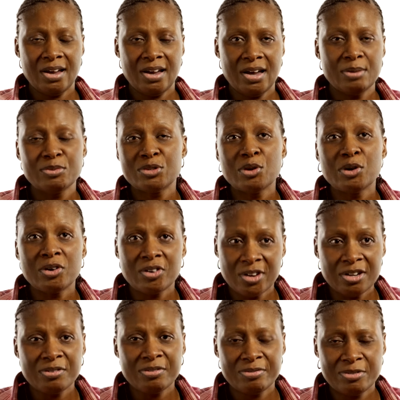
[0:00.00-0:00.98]
I'm so
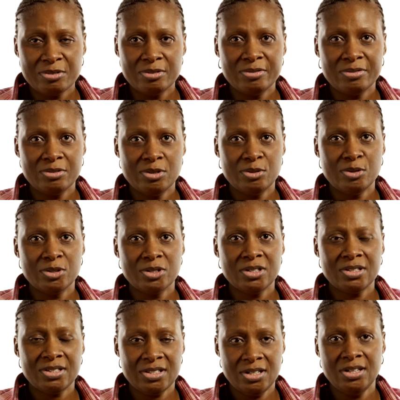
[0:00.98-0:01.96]
grateful for
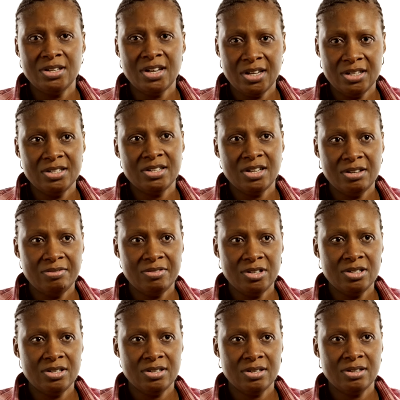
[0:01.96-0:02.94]
Tina and
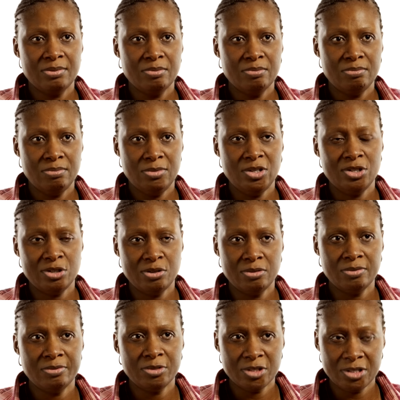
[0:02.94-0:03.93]
David
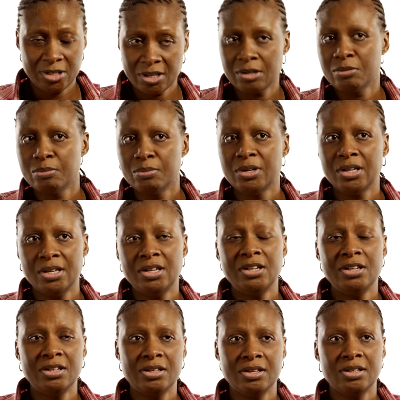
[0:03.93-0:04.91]
Mitchell for taking me
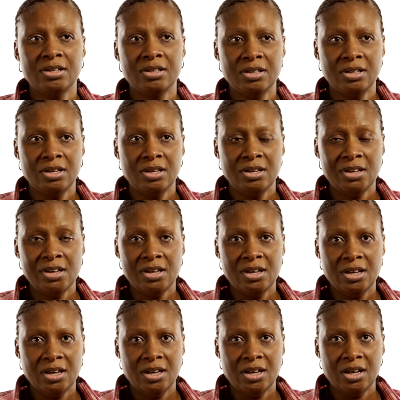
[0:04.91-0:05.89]
in.
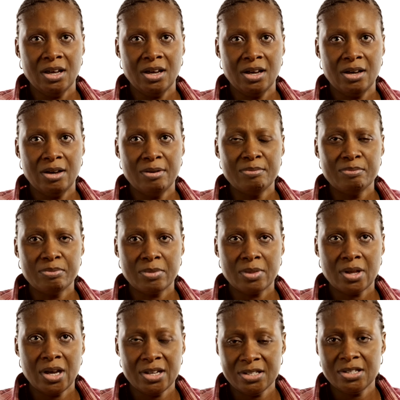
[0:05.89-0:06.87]

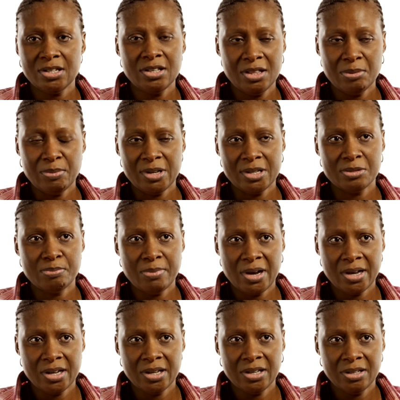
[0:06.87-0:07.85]
I see them as
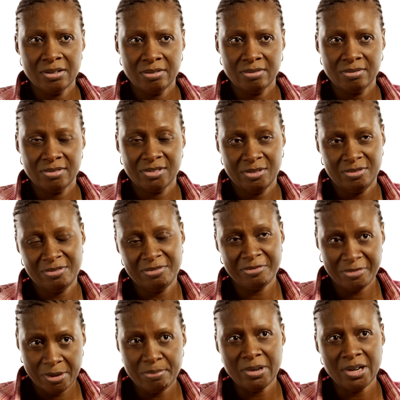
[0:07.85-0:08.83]
my
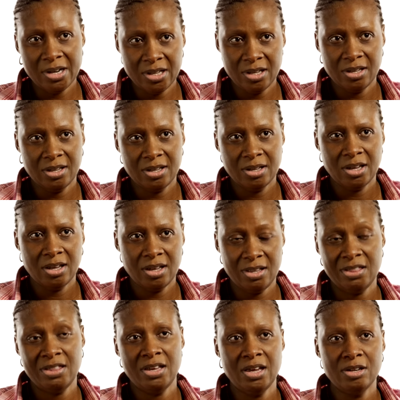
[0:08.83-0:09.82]
family
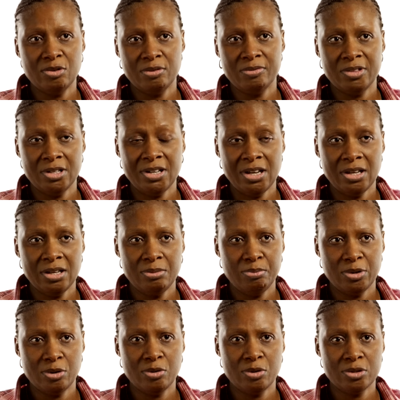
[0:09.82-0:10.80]
at the end of the day,
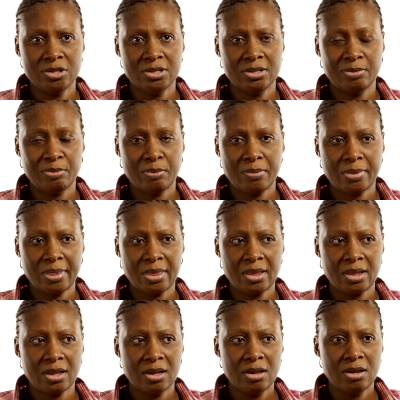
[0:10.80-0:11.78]
because
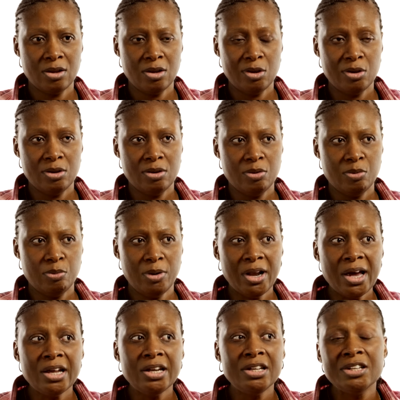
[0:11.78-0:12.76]

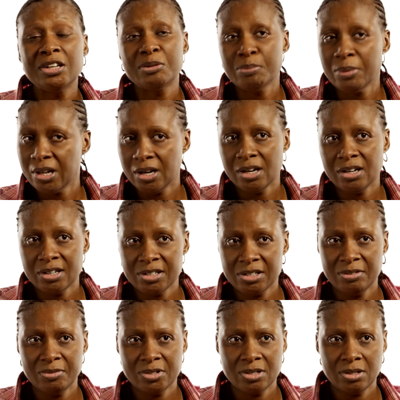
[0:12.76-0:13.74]
when I needed my
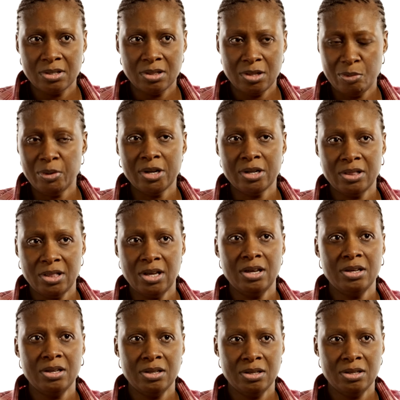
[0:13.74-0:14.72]
relatives, they weren't there.